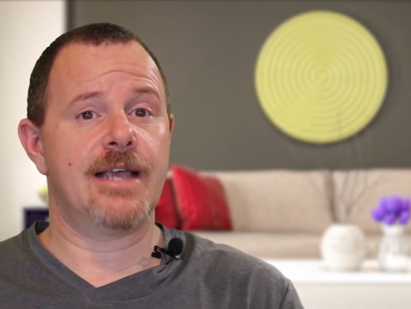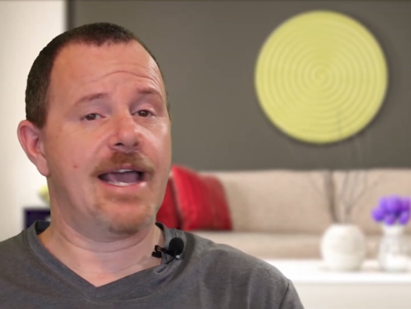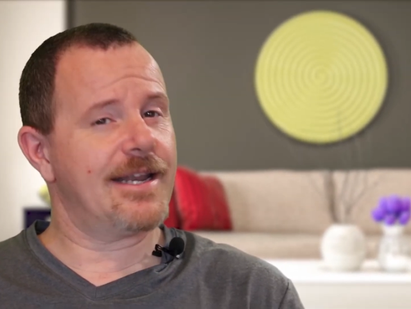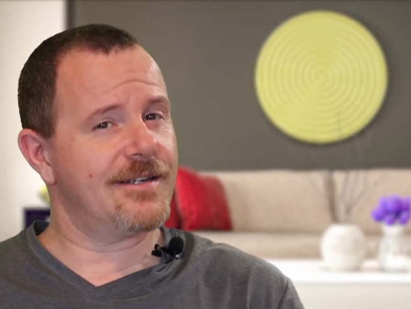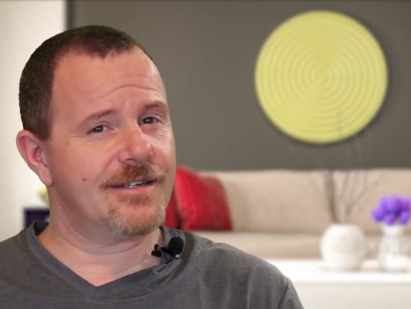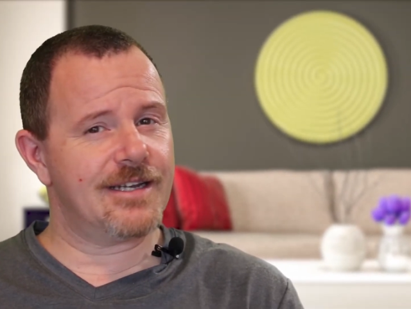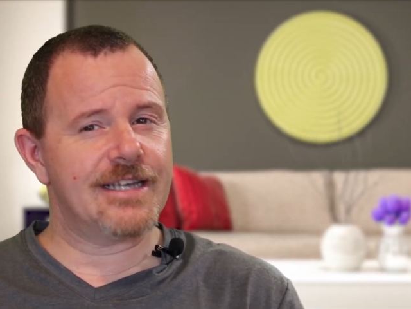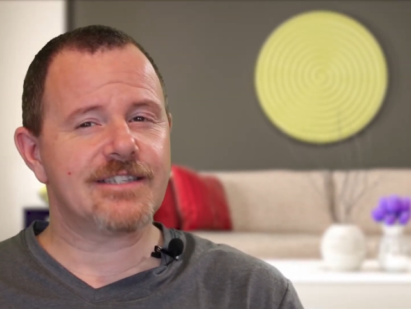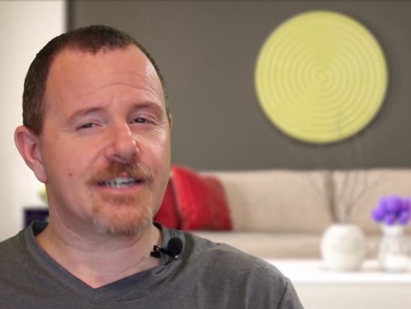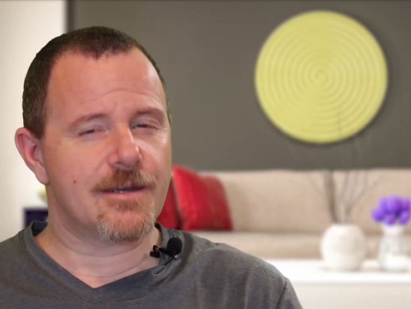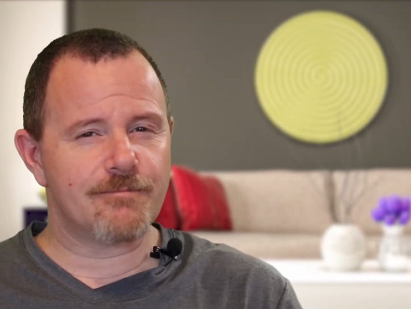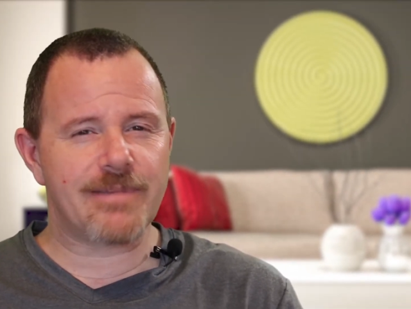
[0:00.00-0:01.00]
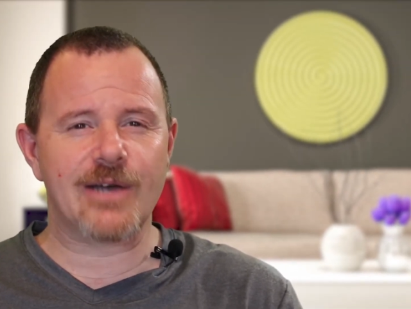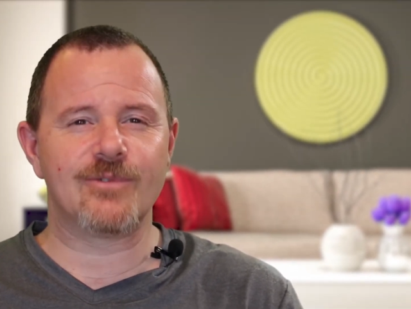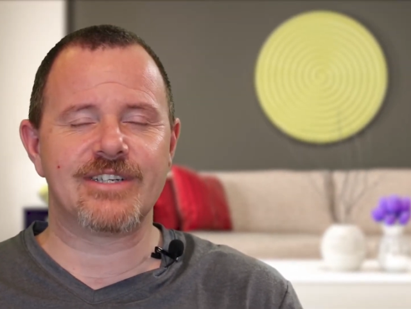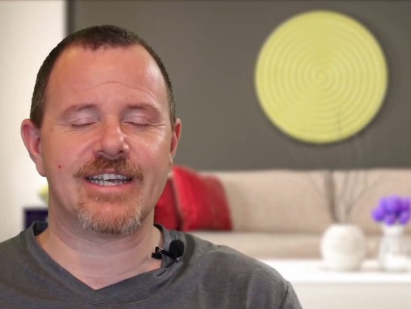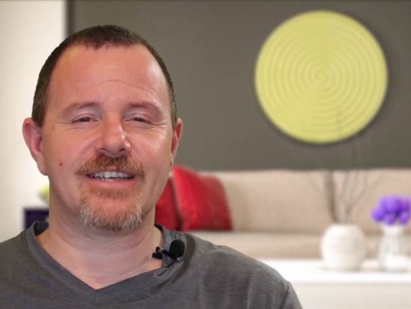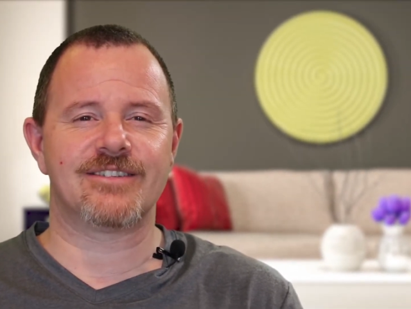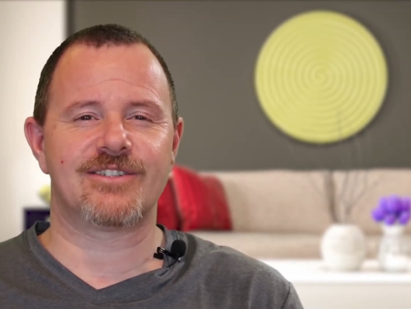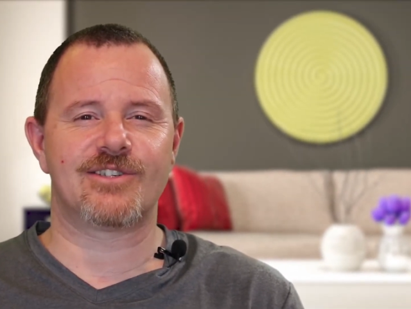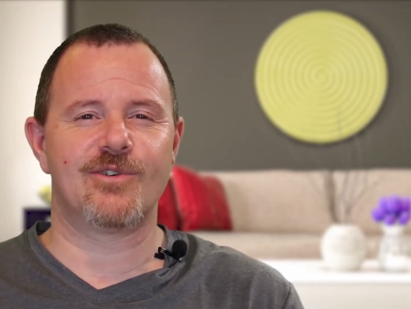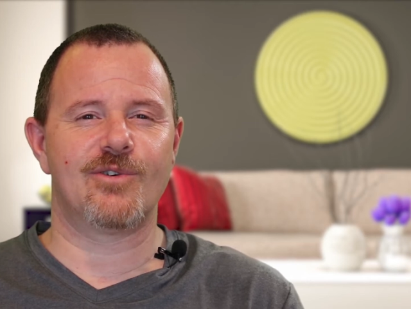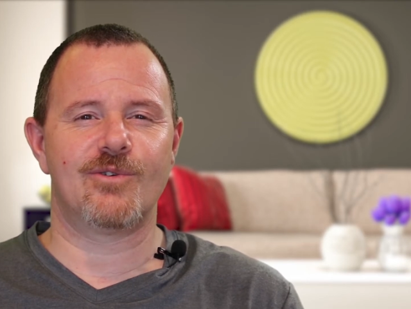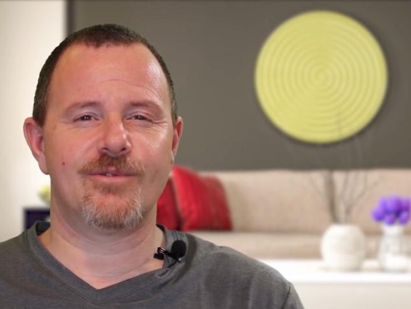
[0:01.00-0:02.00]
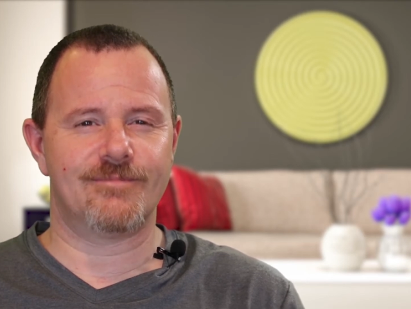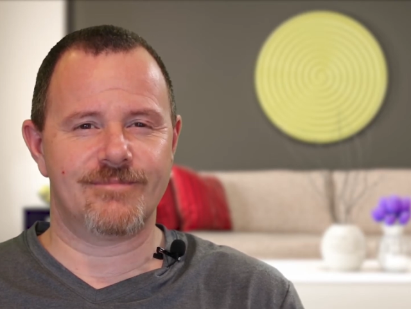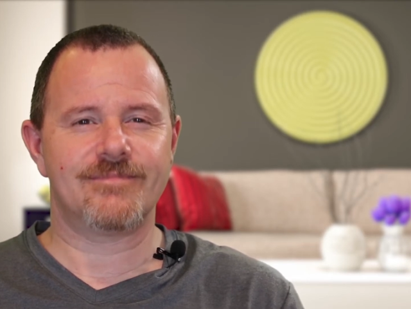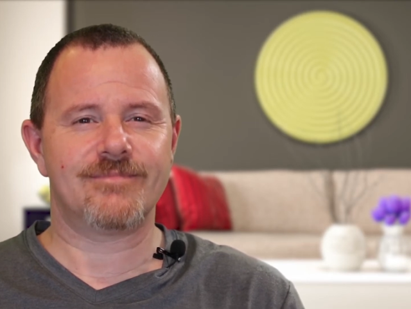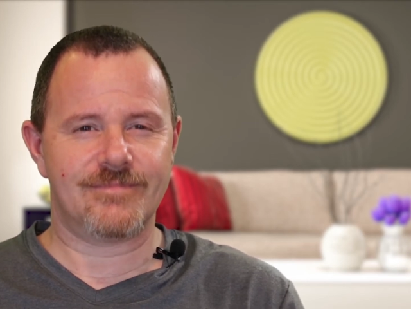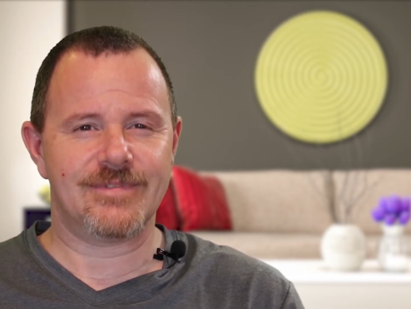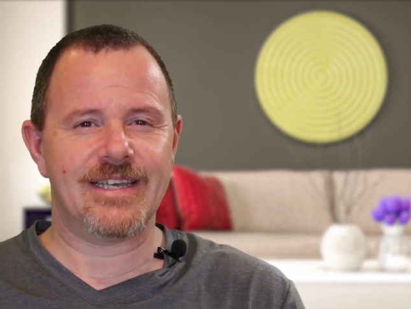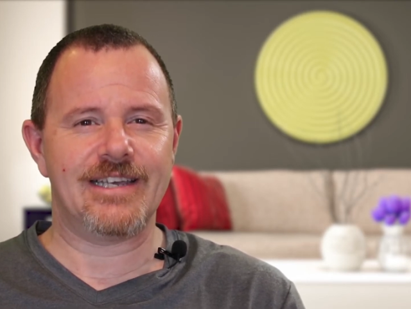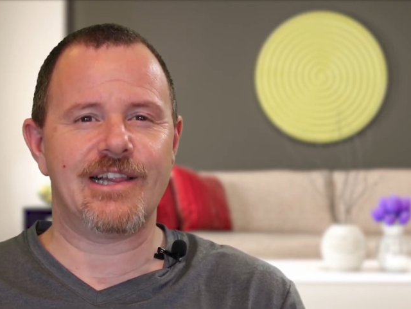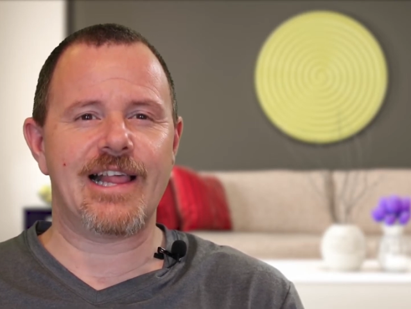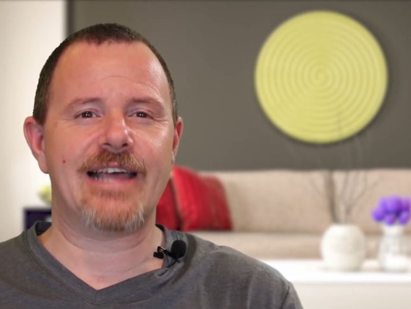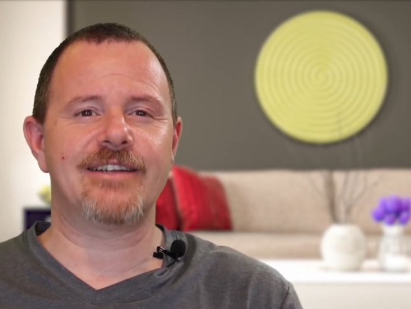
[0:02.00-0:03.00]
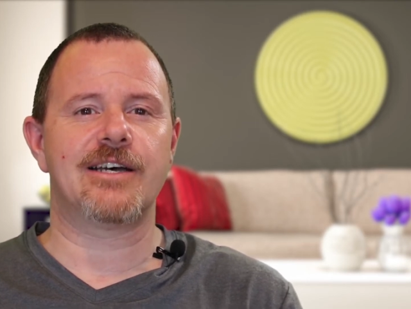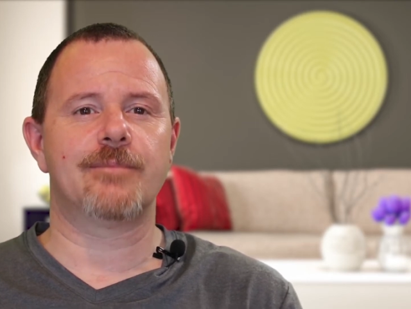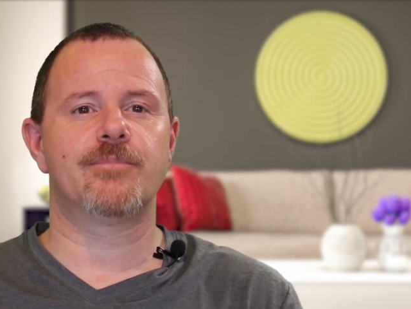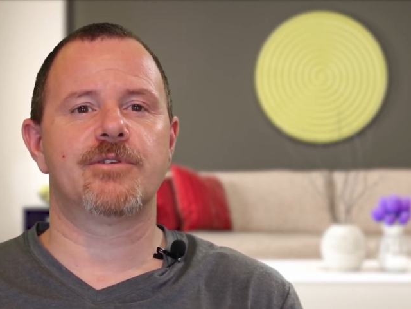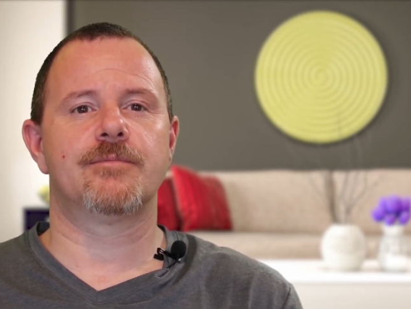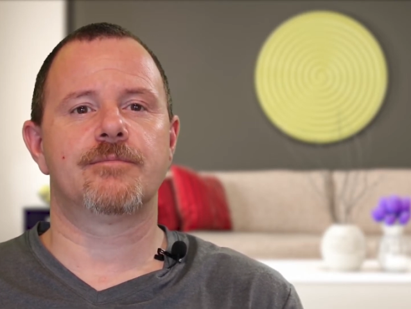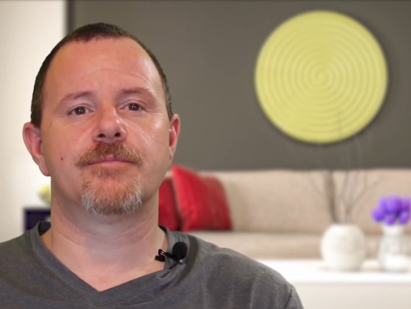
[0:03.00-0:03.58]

And it's compounding, so it'll add up.